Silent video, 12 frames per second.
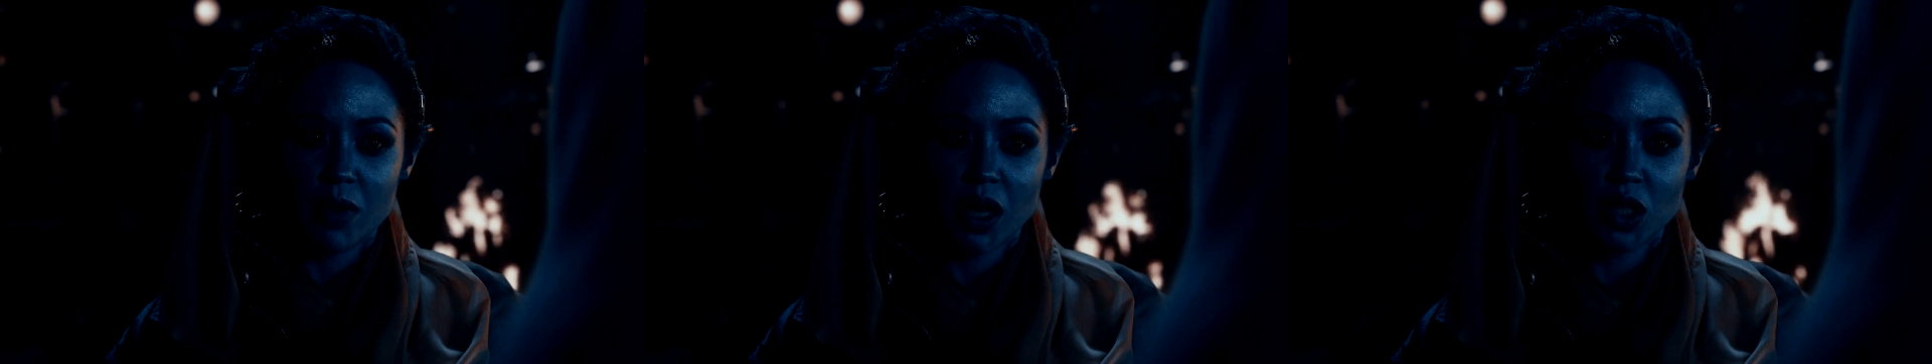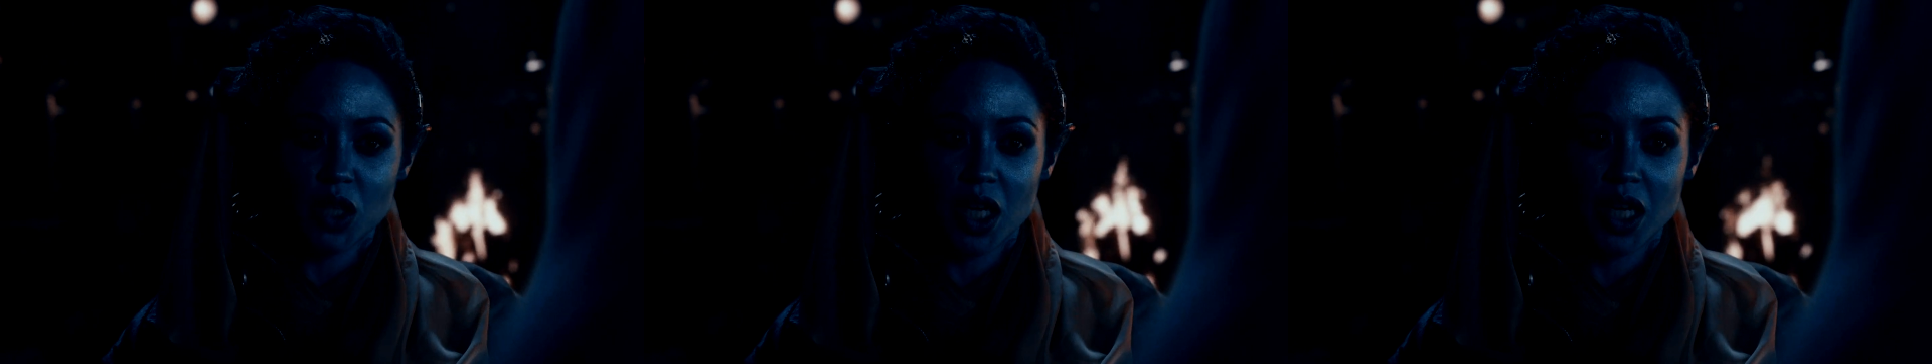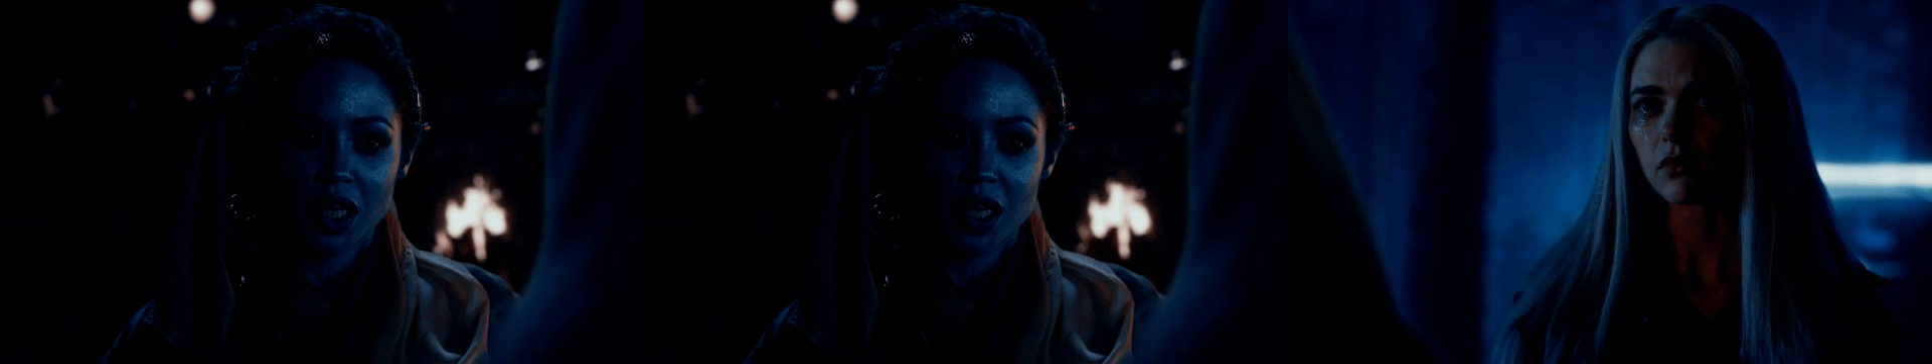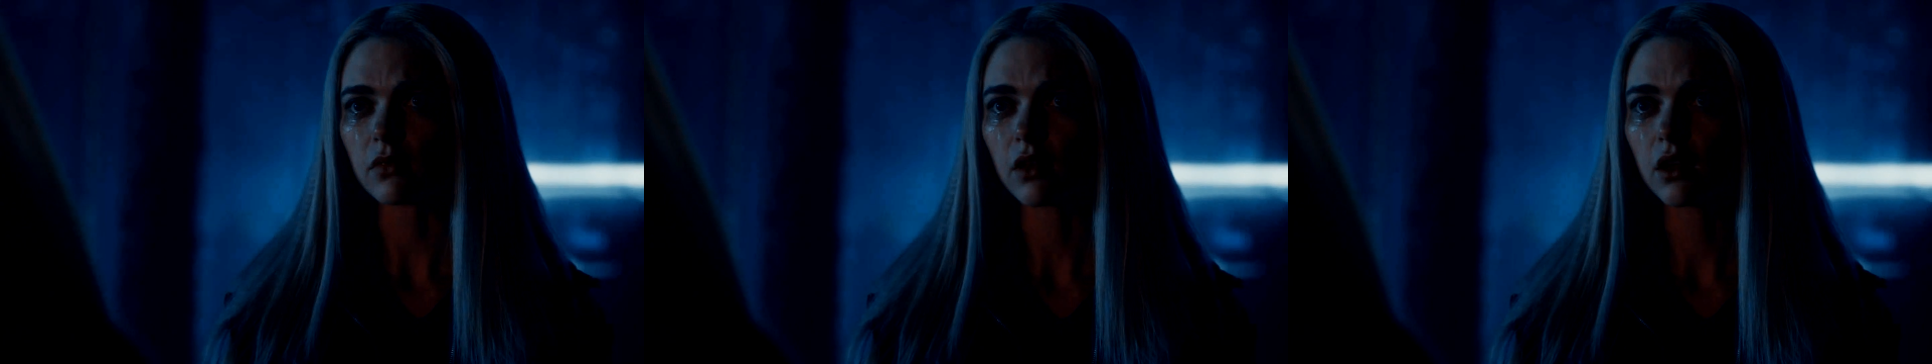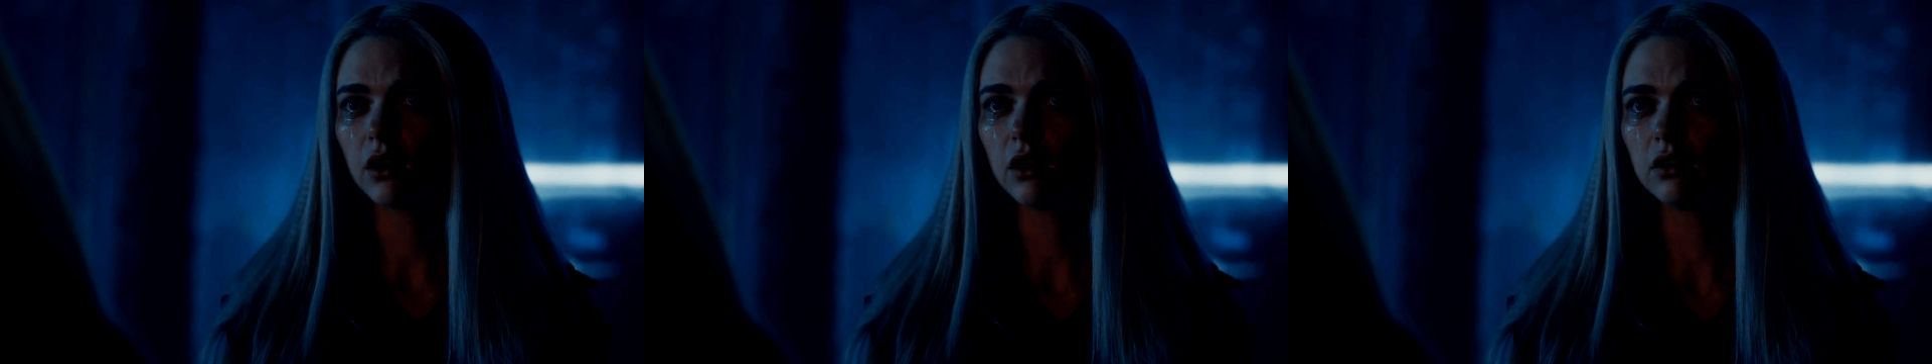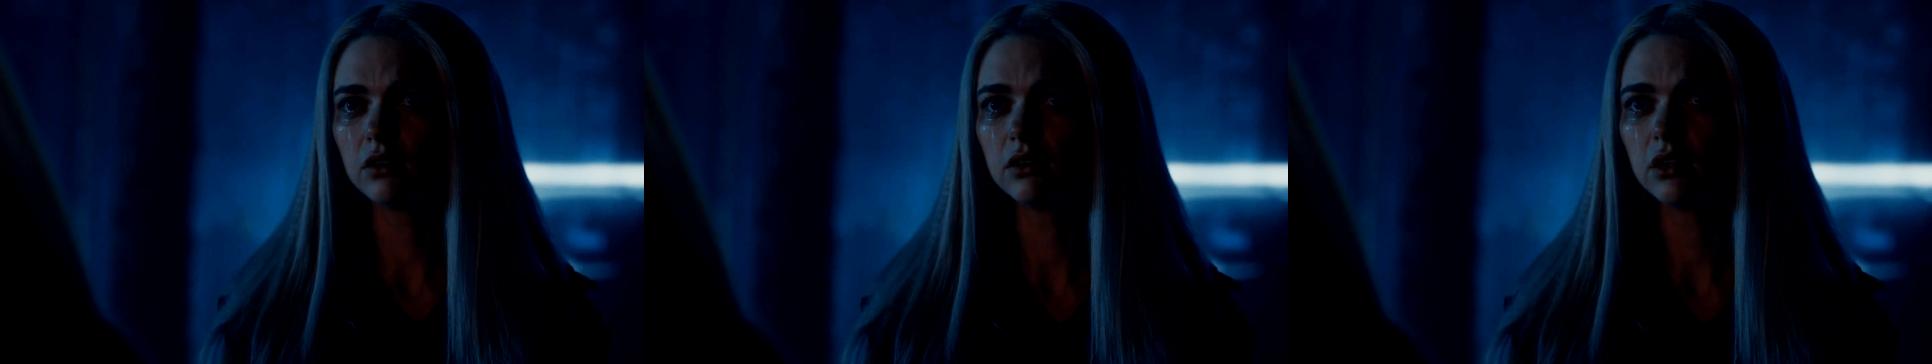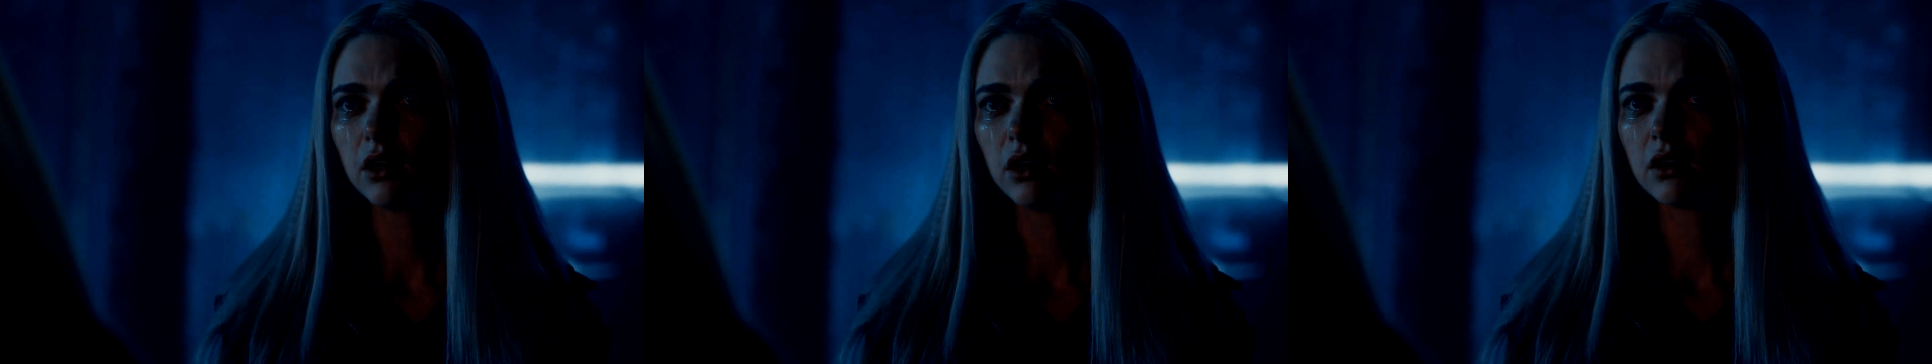magic. And when you